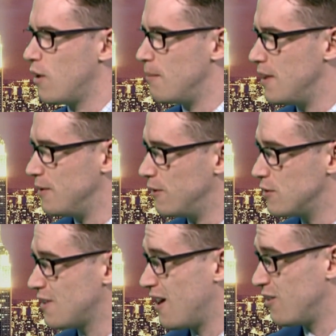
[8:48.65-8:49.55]
why maybe
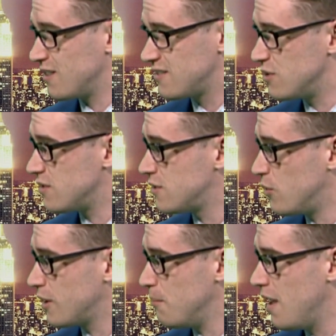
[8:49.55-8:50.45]
those hiring decisions
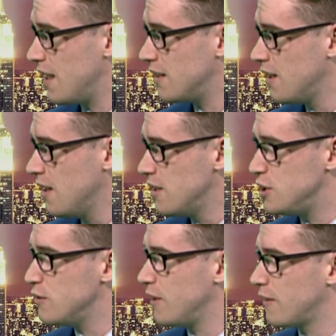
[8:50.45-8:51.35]
don't get made.
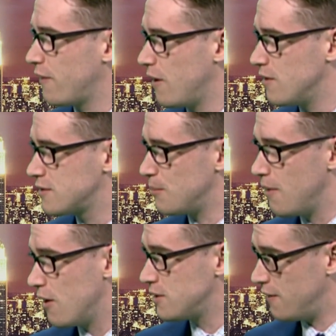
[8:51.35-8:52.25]
Do you think that there is some
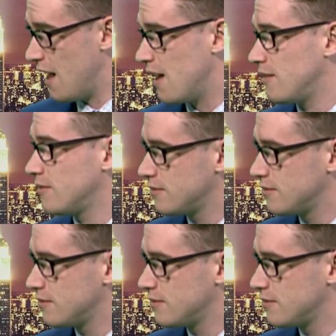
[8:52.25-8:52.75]
merit to that?